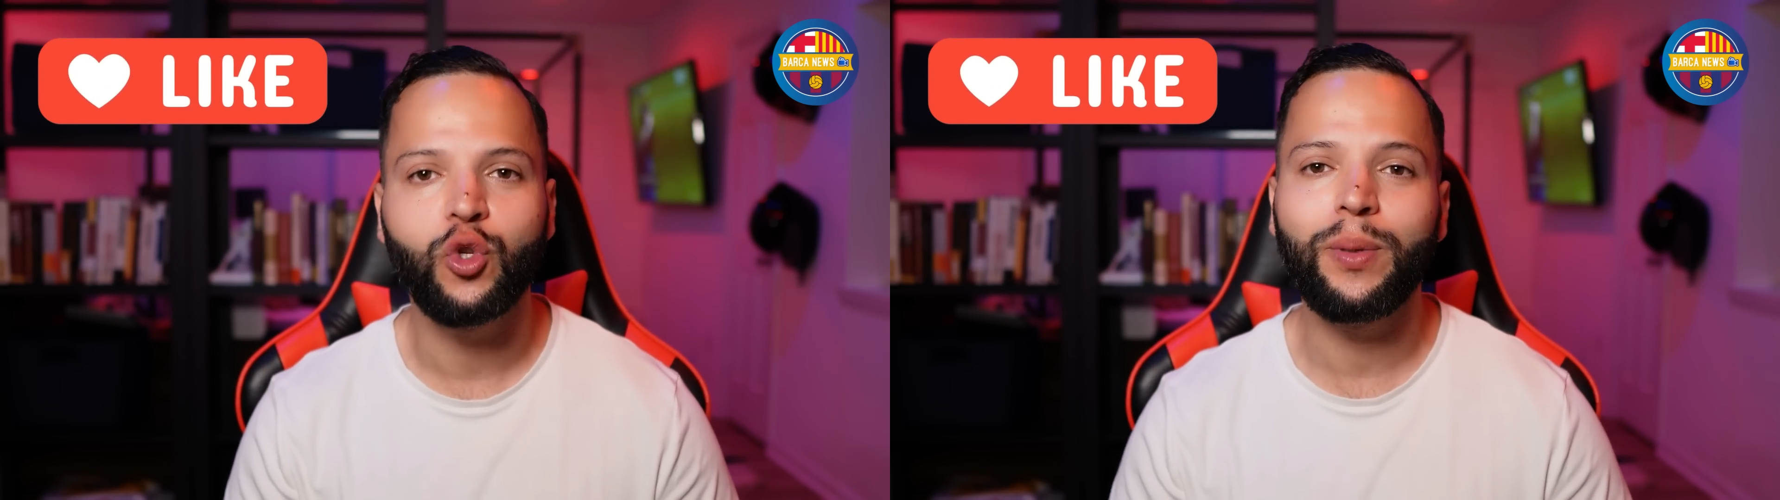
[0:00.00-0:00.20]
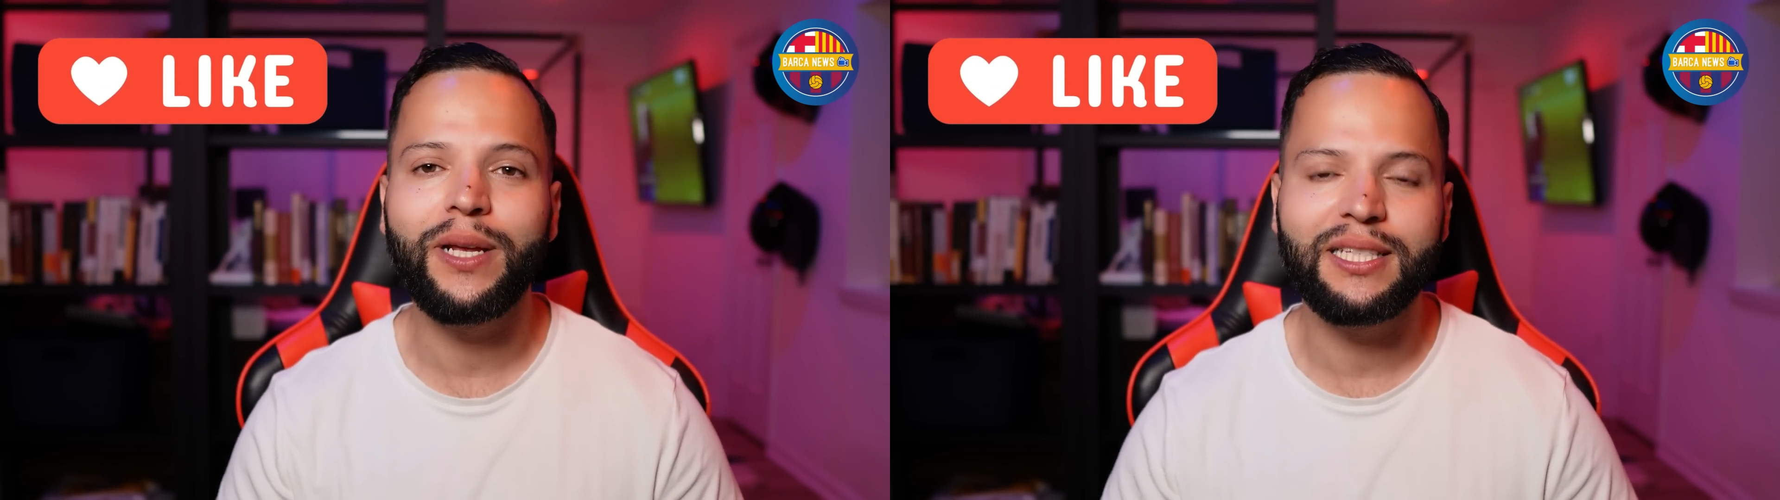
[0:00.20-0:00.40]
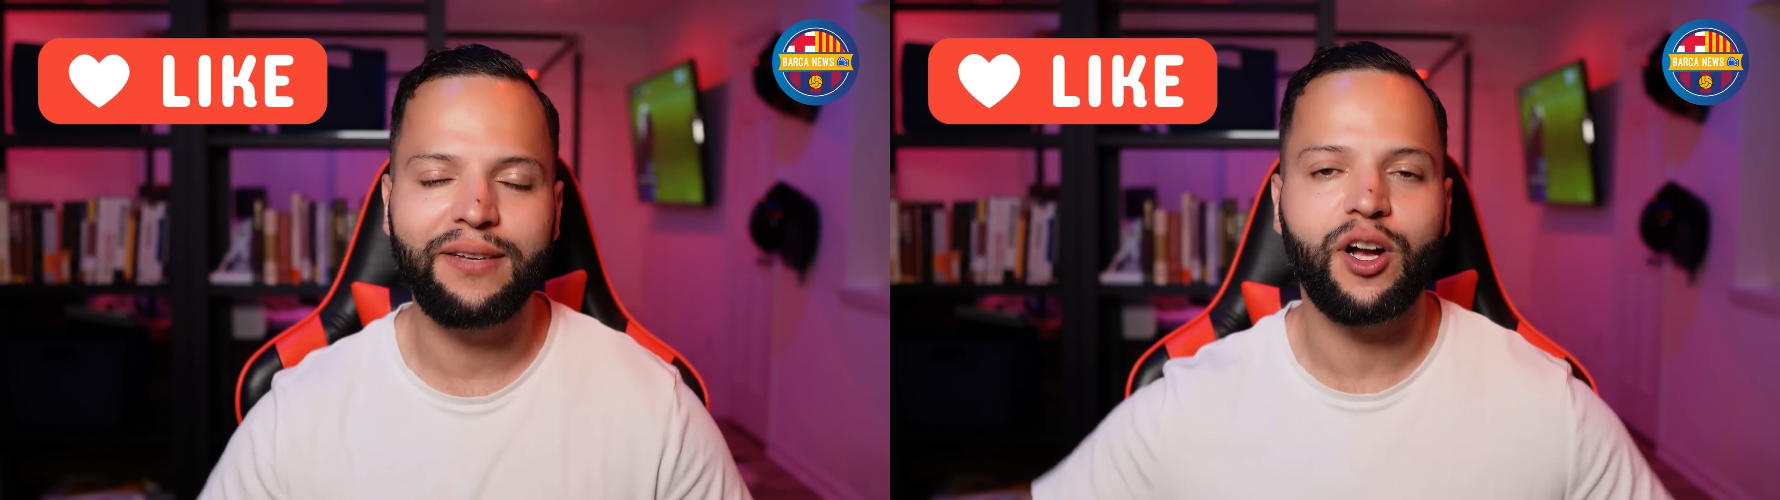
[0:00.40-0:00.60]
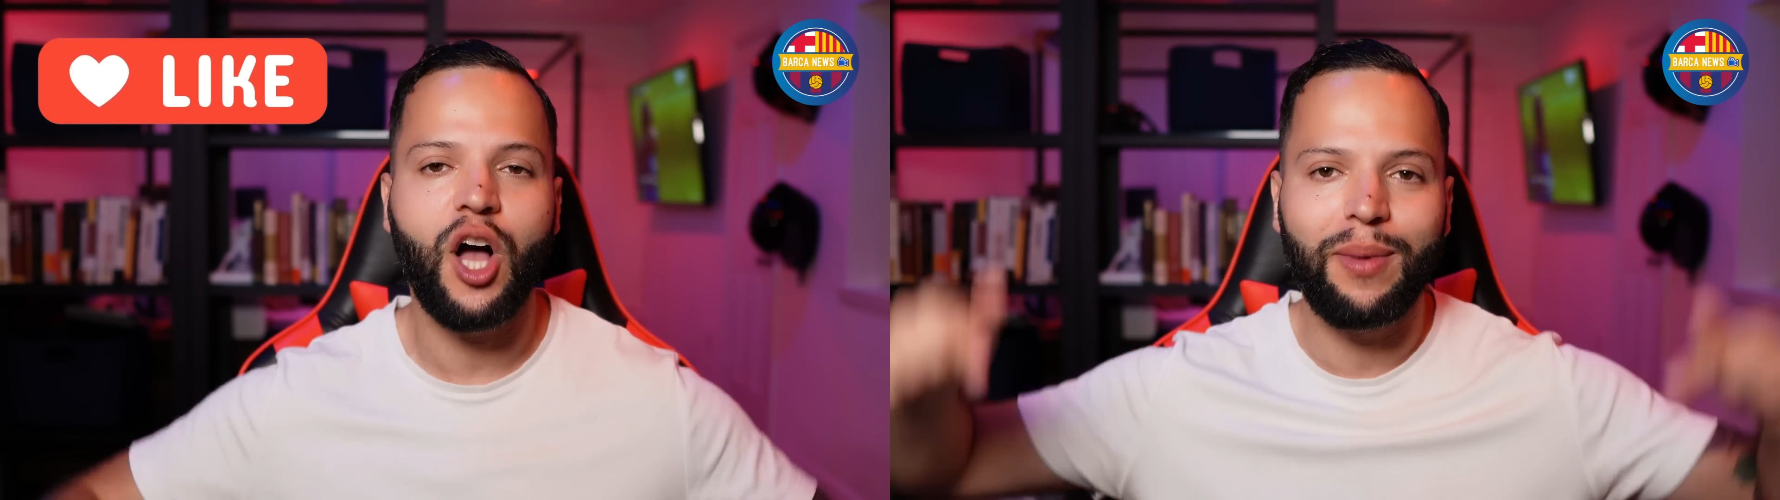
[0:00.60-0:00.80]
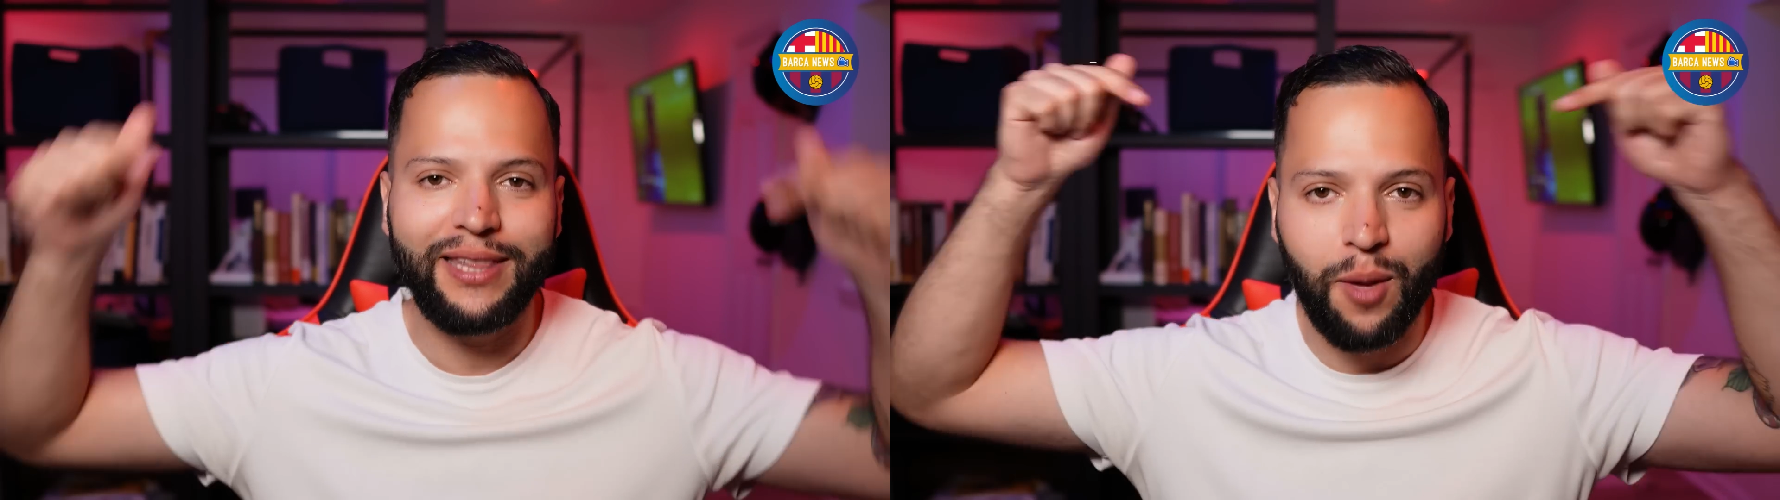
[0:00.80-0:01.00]
to please leave a
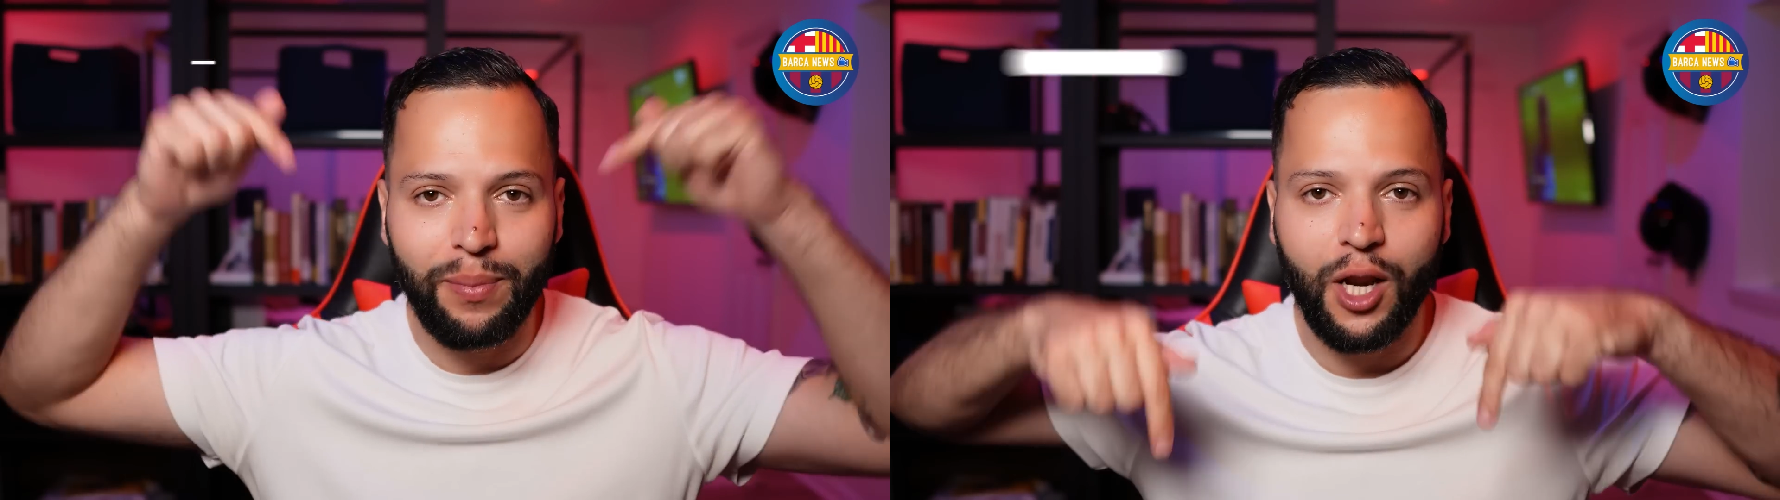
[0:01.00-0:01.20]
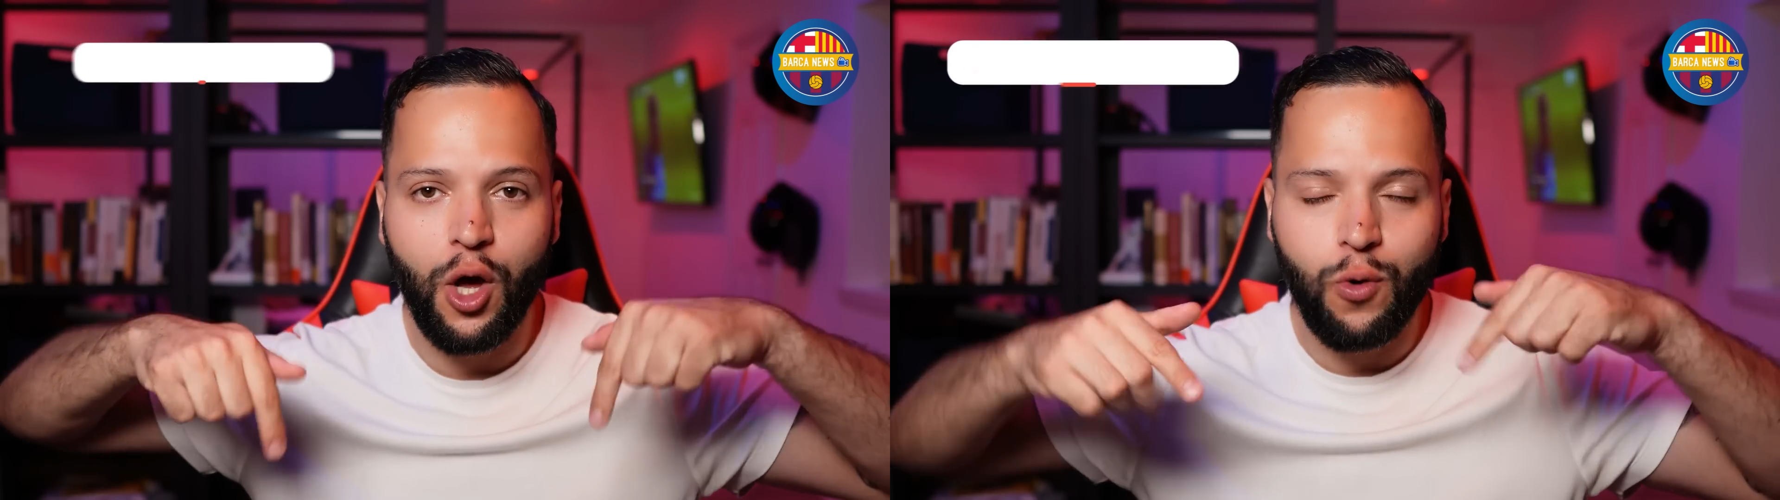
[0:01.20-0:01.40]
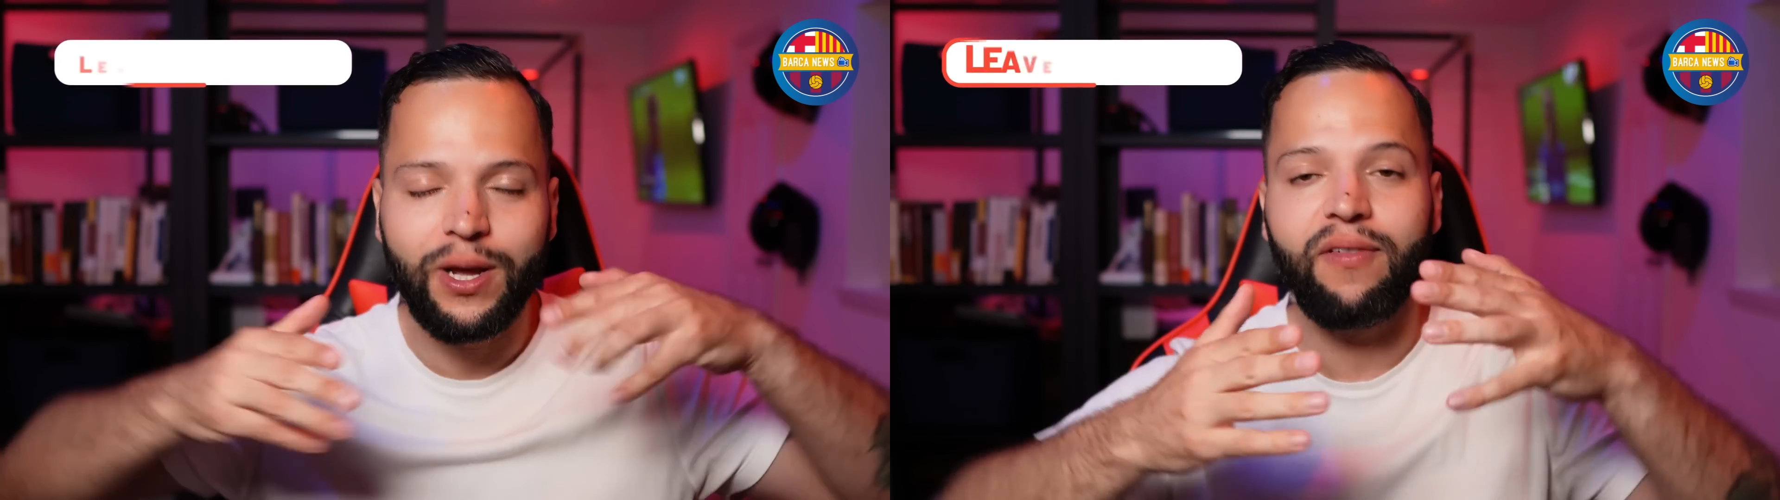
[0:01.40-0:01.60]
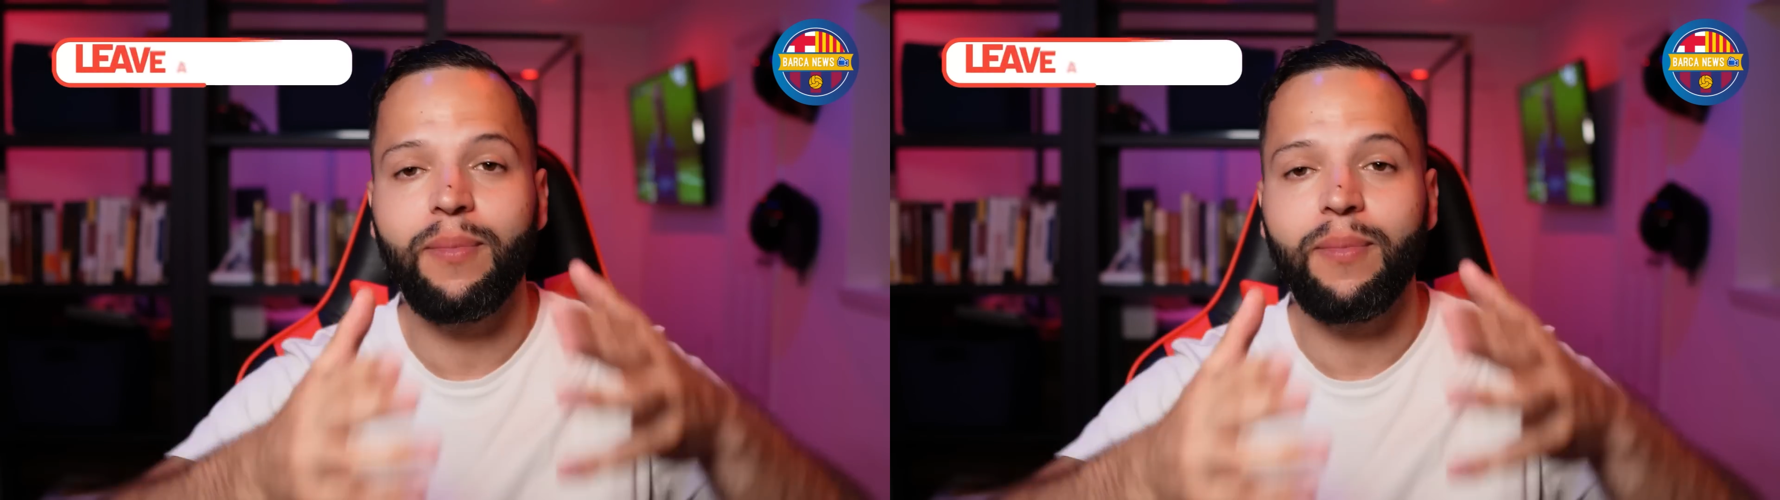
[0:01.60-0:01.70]
comment down below giving